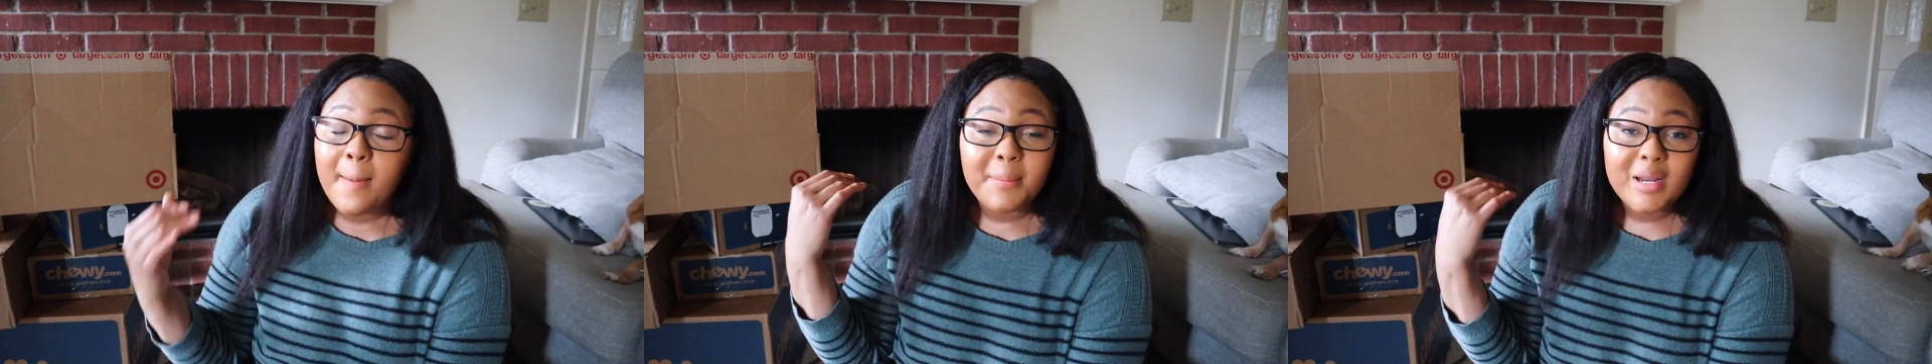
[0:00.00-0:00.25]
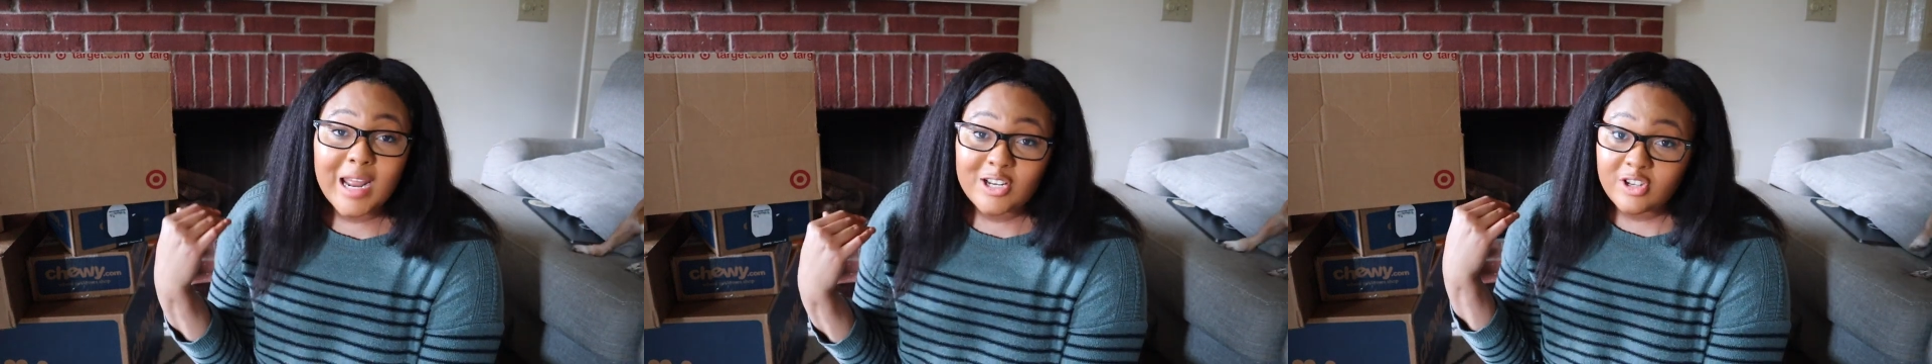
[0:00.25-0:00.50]

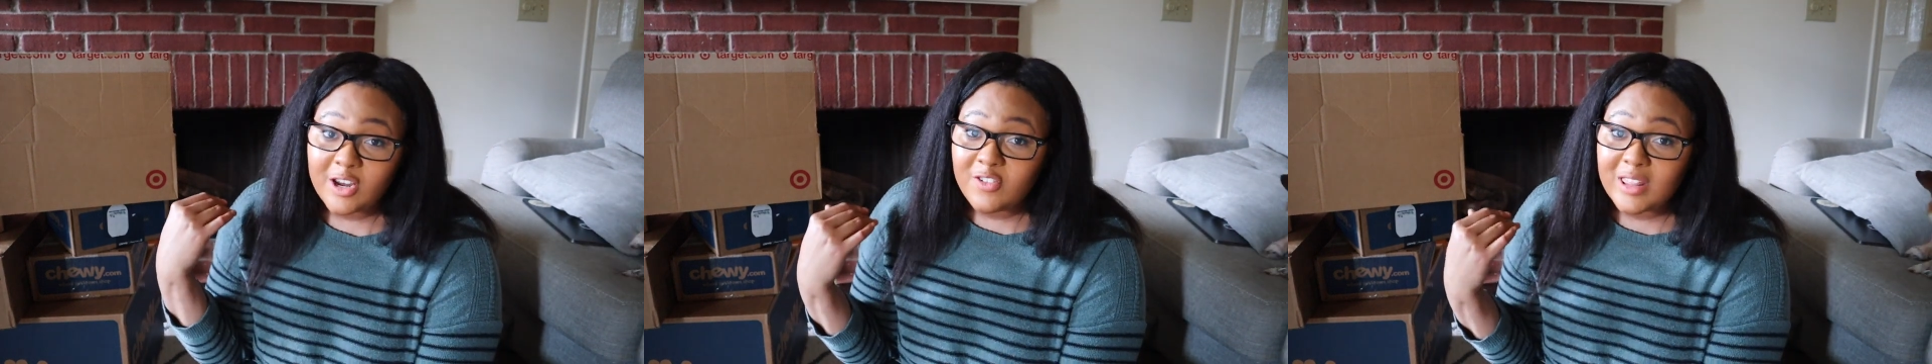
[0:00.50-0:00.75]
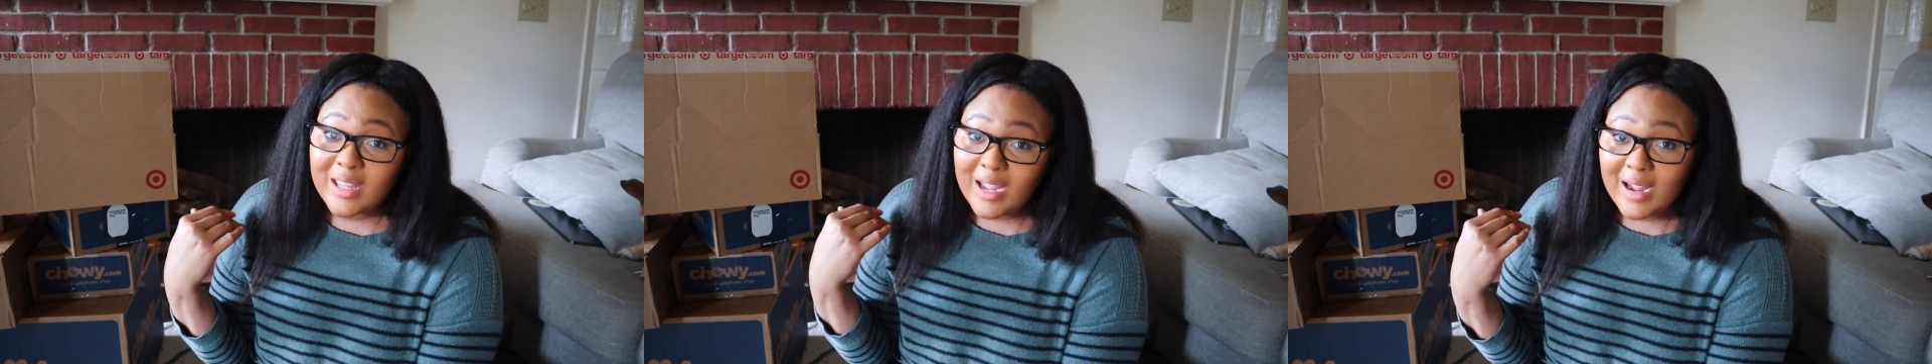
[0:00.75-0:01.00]
But actually
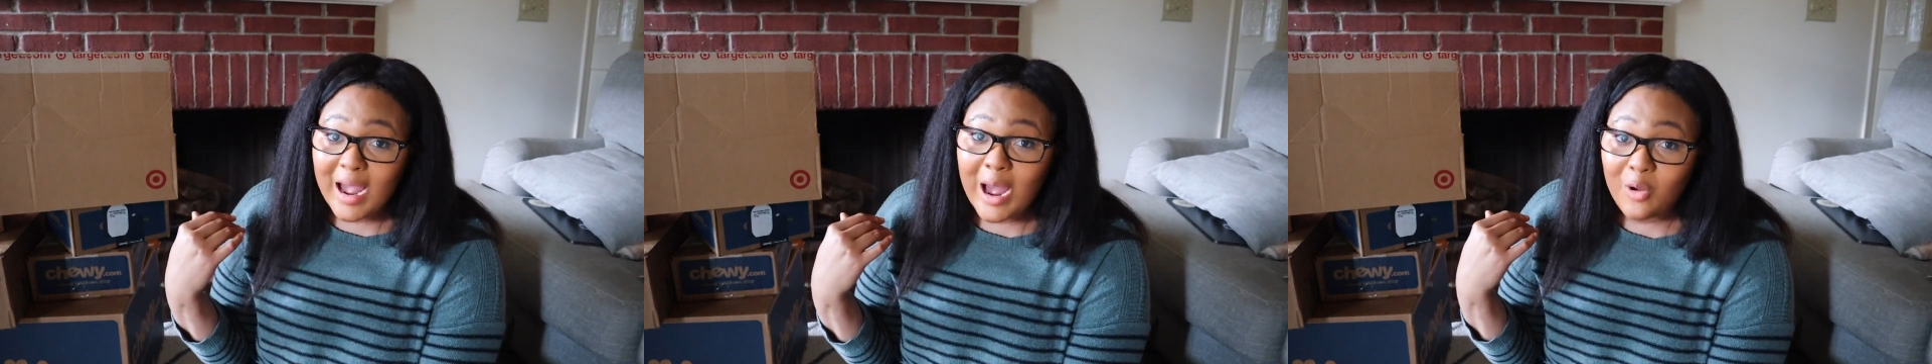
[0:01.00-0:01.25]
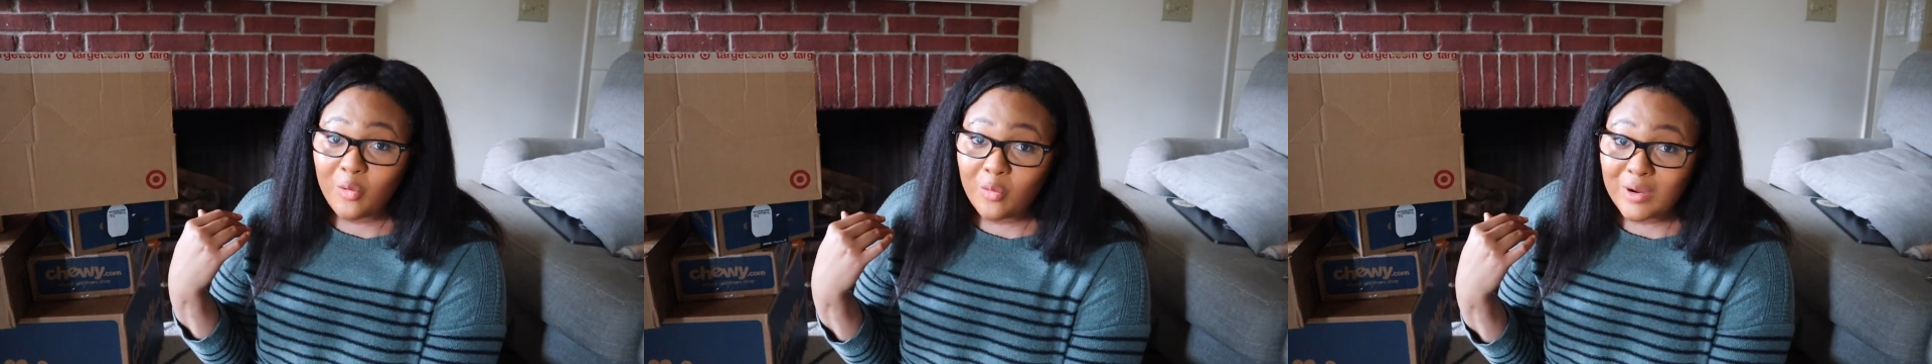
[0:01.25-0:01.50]
everything I
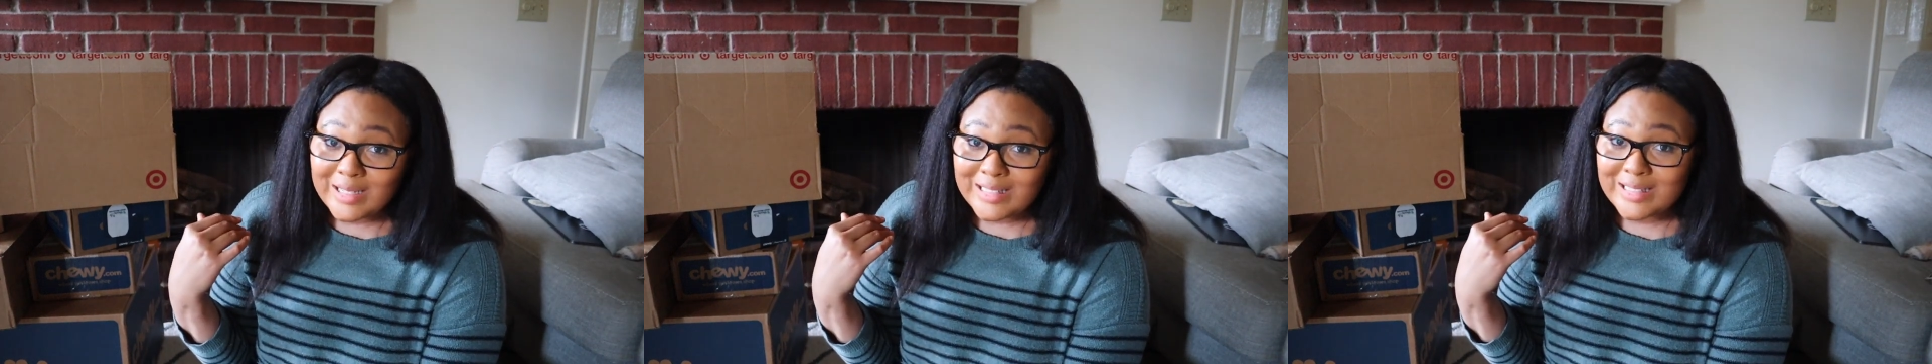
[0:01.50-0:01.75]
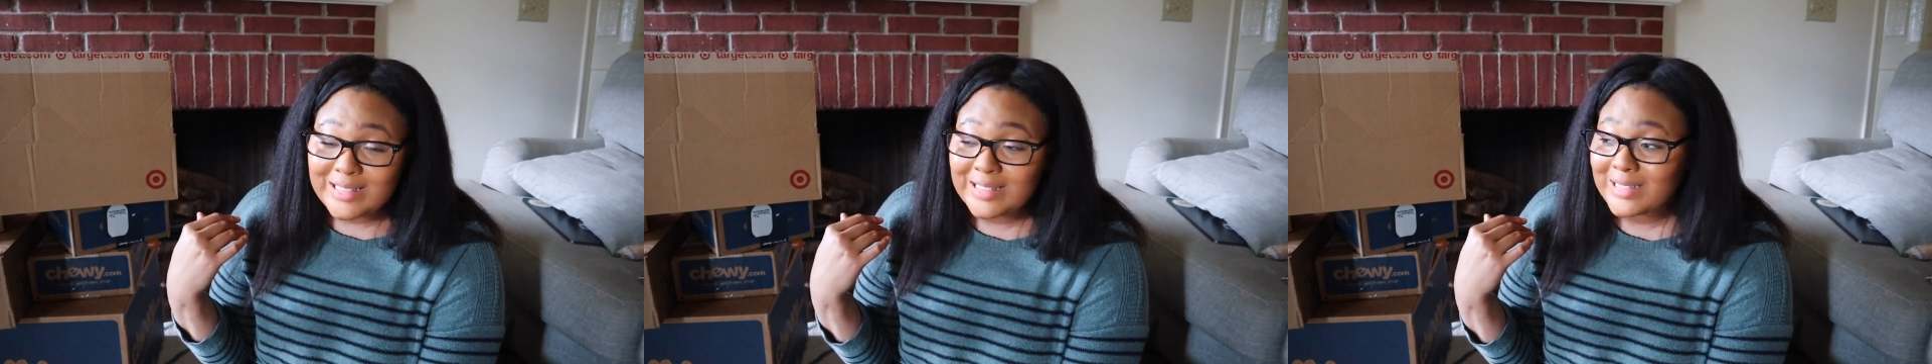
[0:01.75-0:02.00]
got
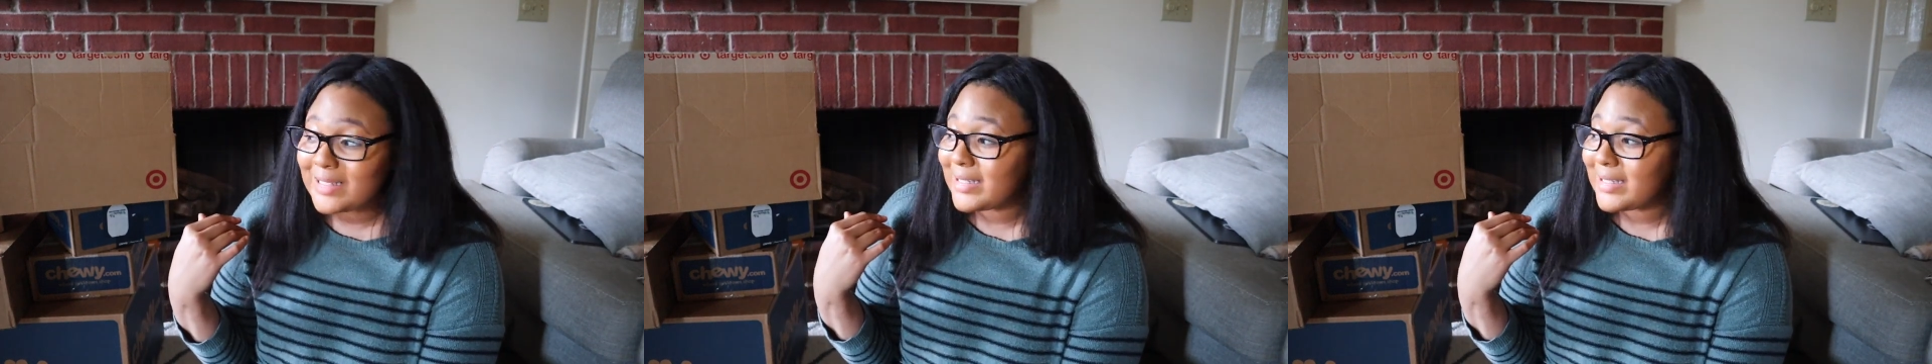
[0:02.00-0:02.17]
was